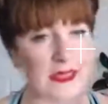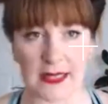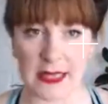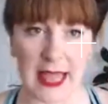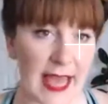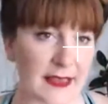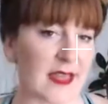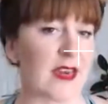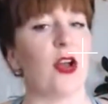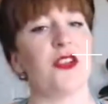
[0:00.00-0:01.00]
to the
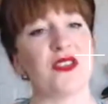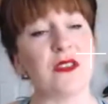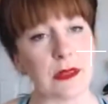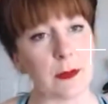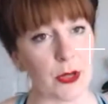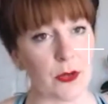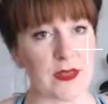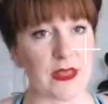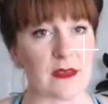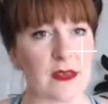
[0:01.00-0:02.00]
class and not just doing the
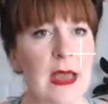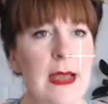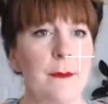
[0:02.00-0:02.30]
poses,